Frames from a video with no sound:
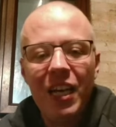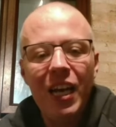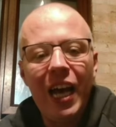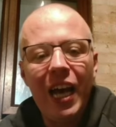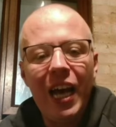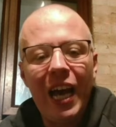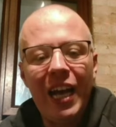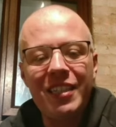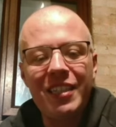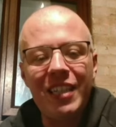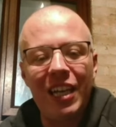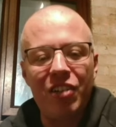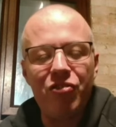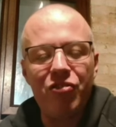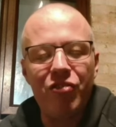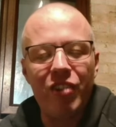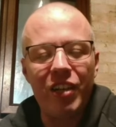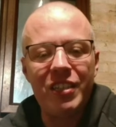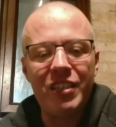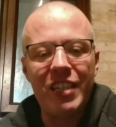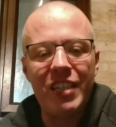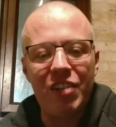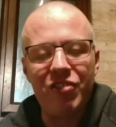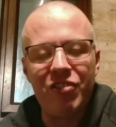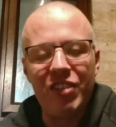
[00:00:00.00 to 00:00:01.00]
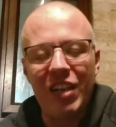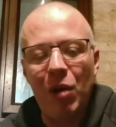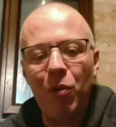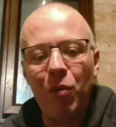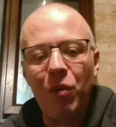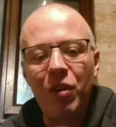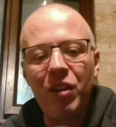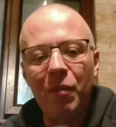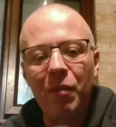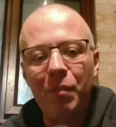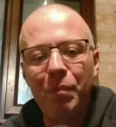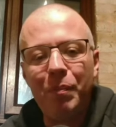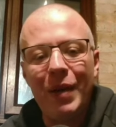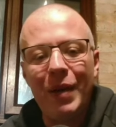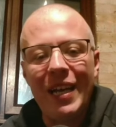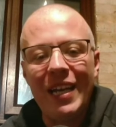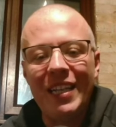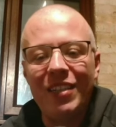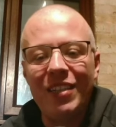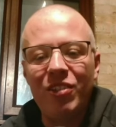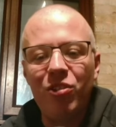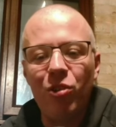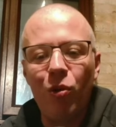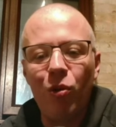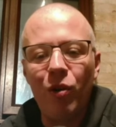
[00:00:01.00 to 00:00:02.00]
Etc. etc. Now, one of the
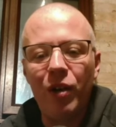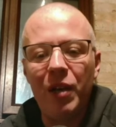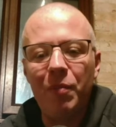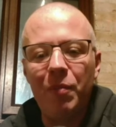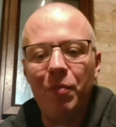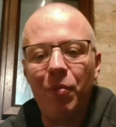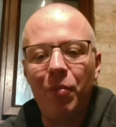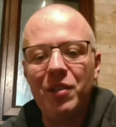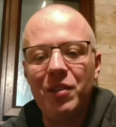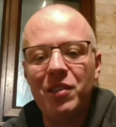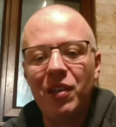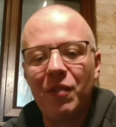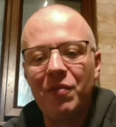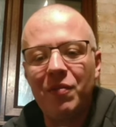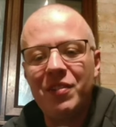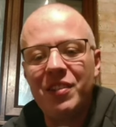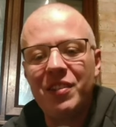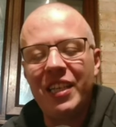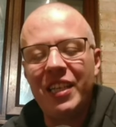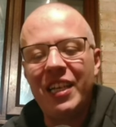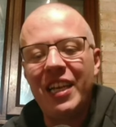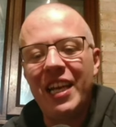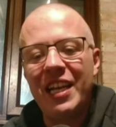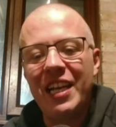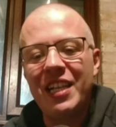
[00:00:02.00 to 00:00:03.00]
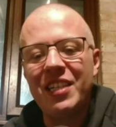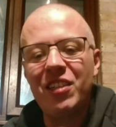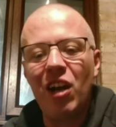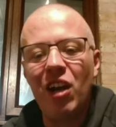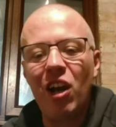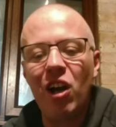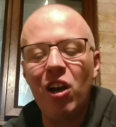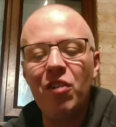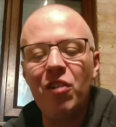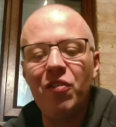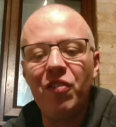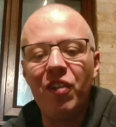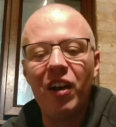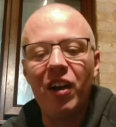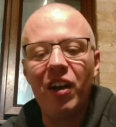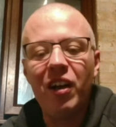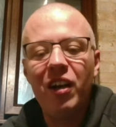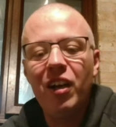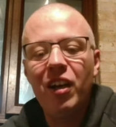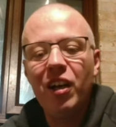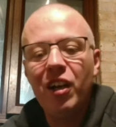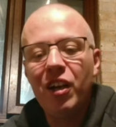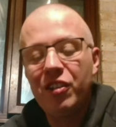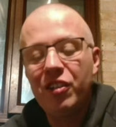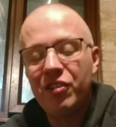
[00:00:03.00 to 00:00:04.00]
big talking points, obviously, is over
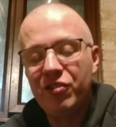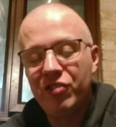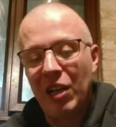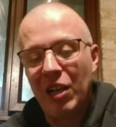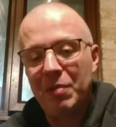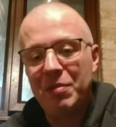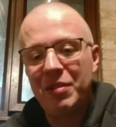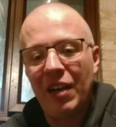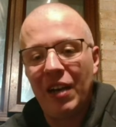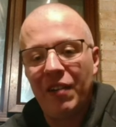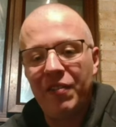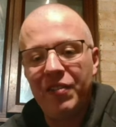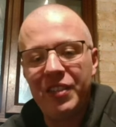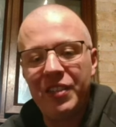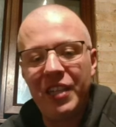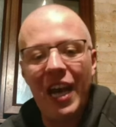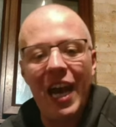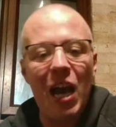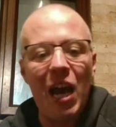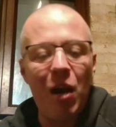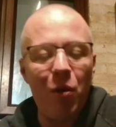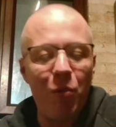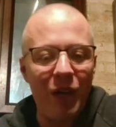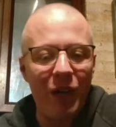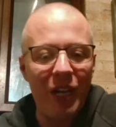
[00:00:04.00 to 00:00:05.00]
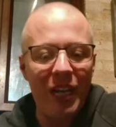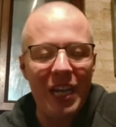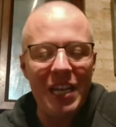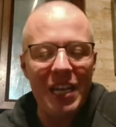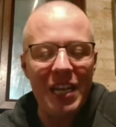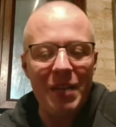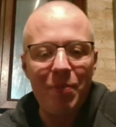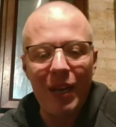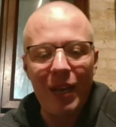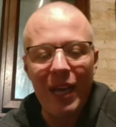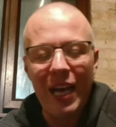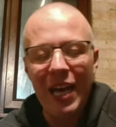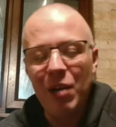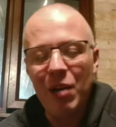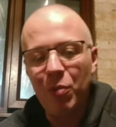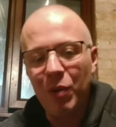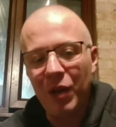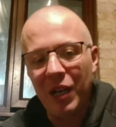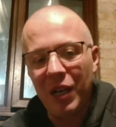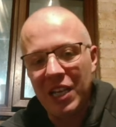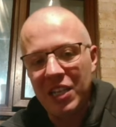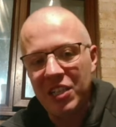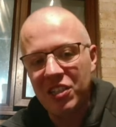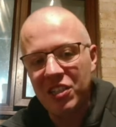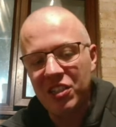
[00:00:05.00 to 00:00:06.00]
James Tavernier. Will he play? Will
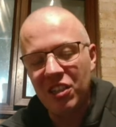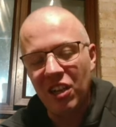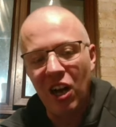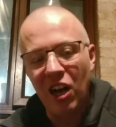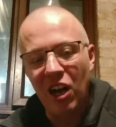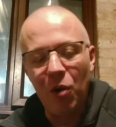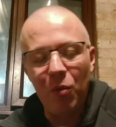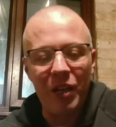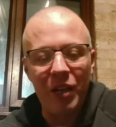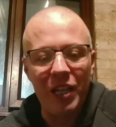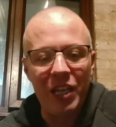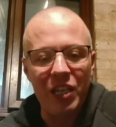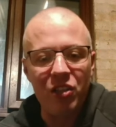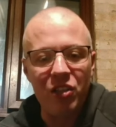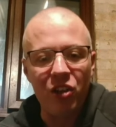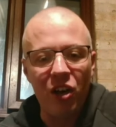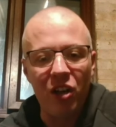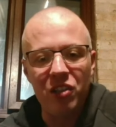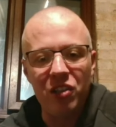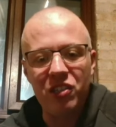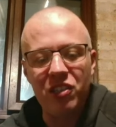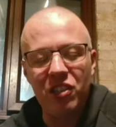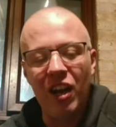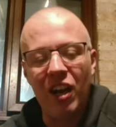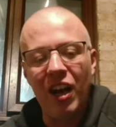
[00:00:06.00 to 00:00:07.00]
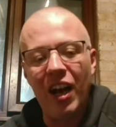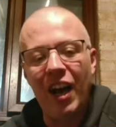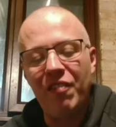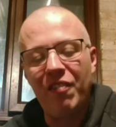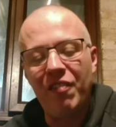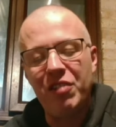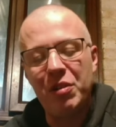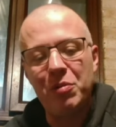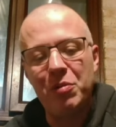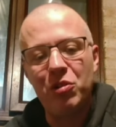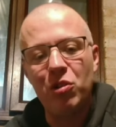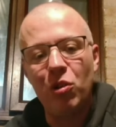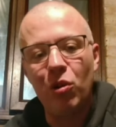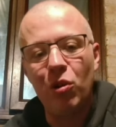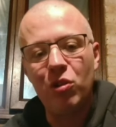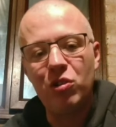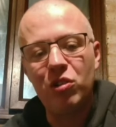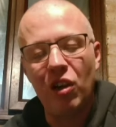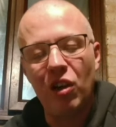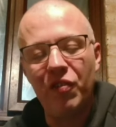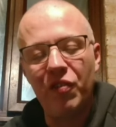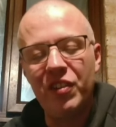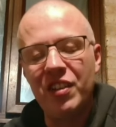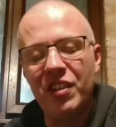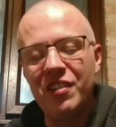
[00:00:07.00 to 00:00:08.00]
he start? Will he not start after he was hooked
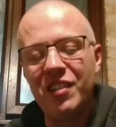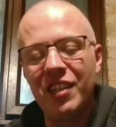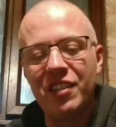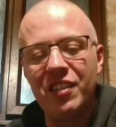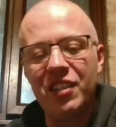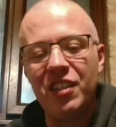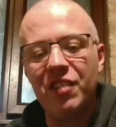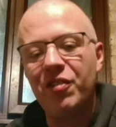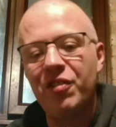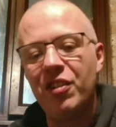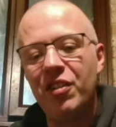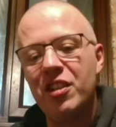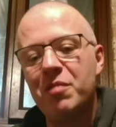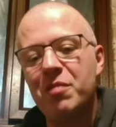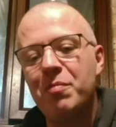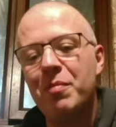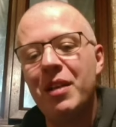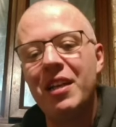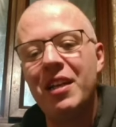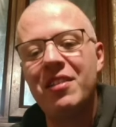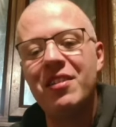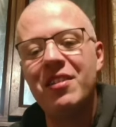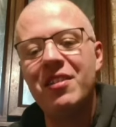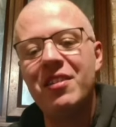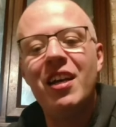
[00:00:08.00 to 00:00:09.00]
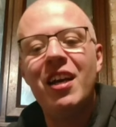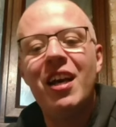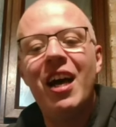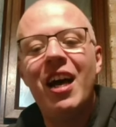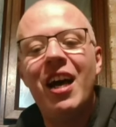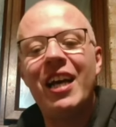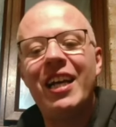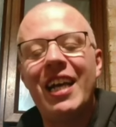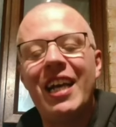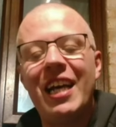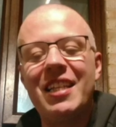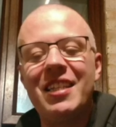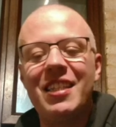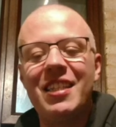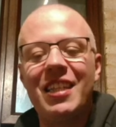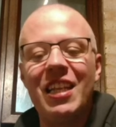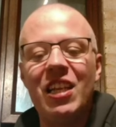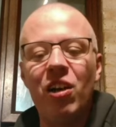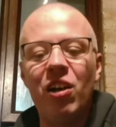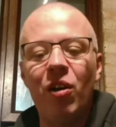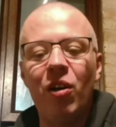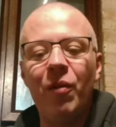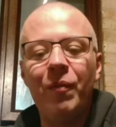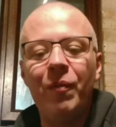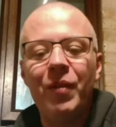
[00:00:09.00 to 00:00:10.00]
off in the 61st minute against
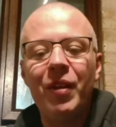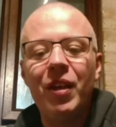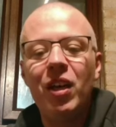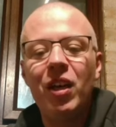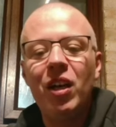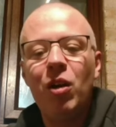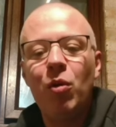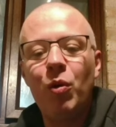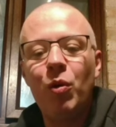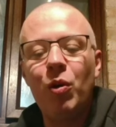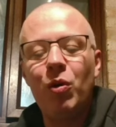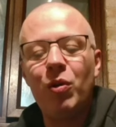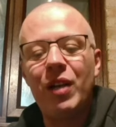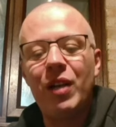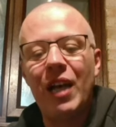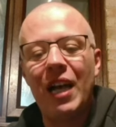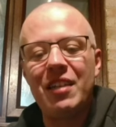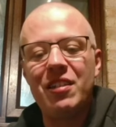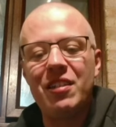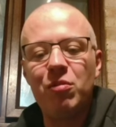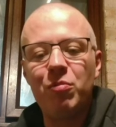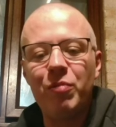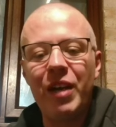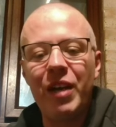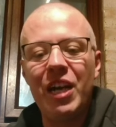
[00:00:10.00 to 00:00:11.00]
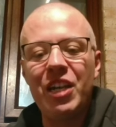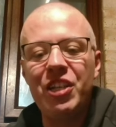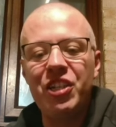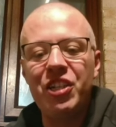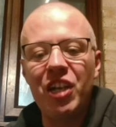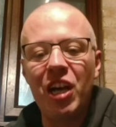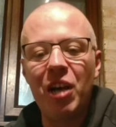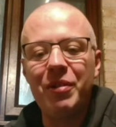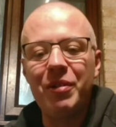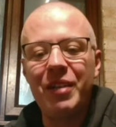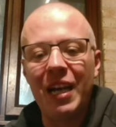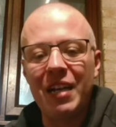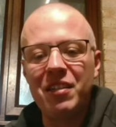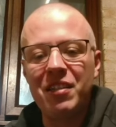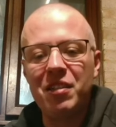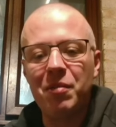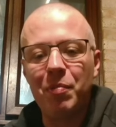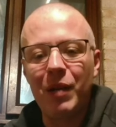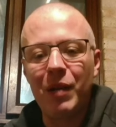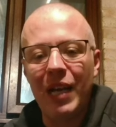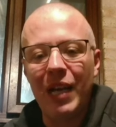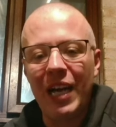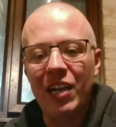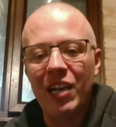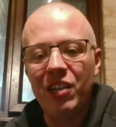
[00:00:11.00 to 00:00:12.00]
Lyon? Will Cassin Weirjo get to
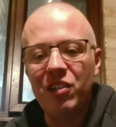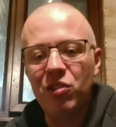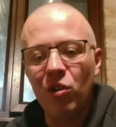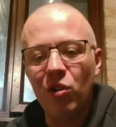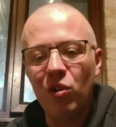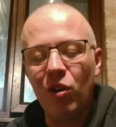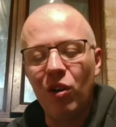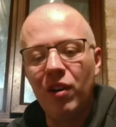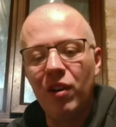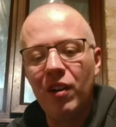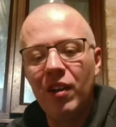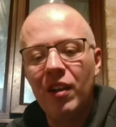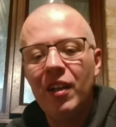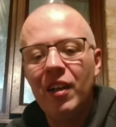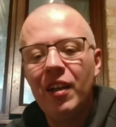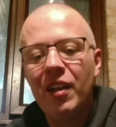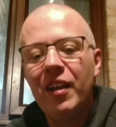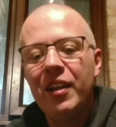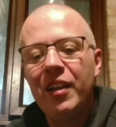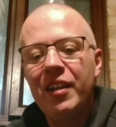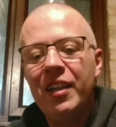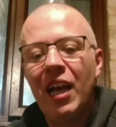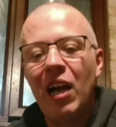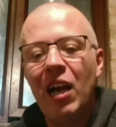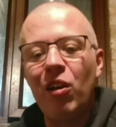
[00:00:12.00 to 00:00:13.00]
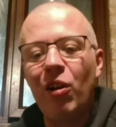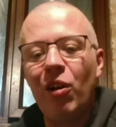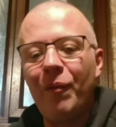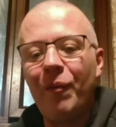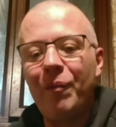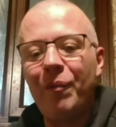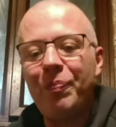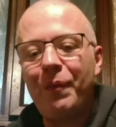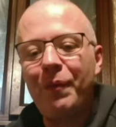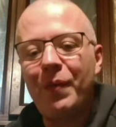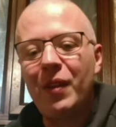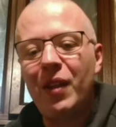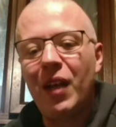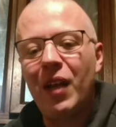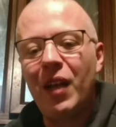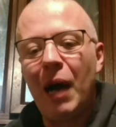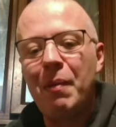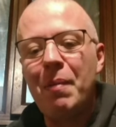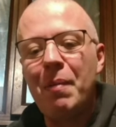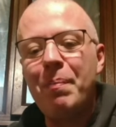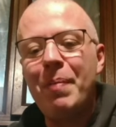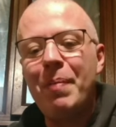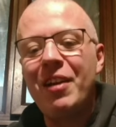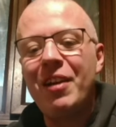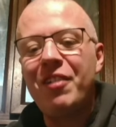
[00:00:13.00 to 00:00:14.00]
play at all? Now, look, I'm
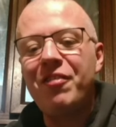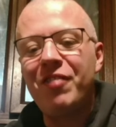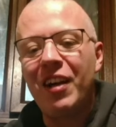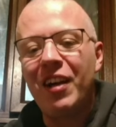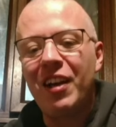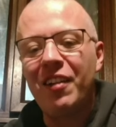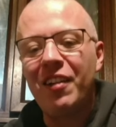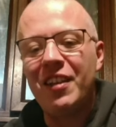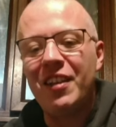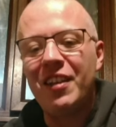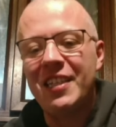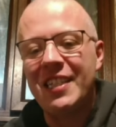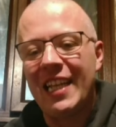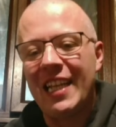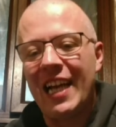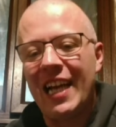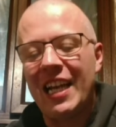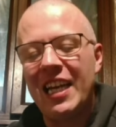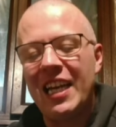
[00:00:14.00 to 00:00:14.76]
a big fan of this lad.